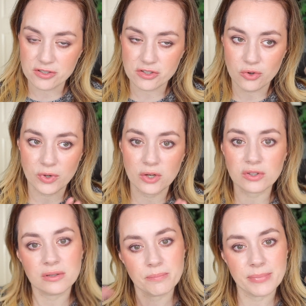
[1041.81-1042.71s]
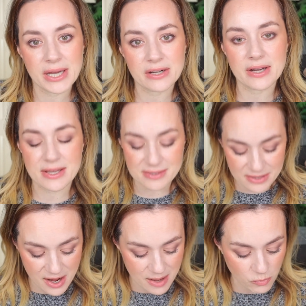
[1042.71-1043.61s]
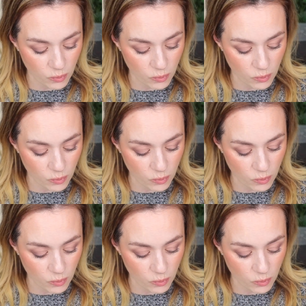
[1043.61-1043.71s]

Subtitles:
So it looked better as time